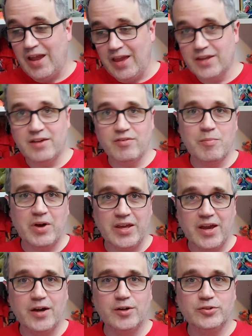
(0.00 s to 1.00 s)
and everybody
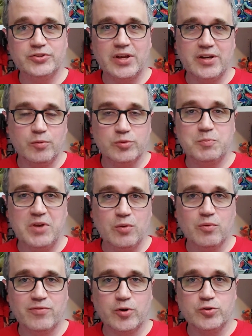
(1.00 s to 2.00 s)
else, and it was being
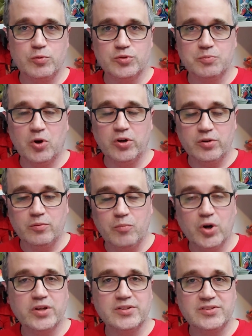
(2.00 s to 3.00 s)
referred to as
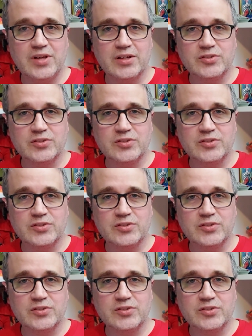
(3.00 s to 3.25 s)
Market 6.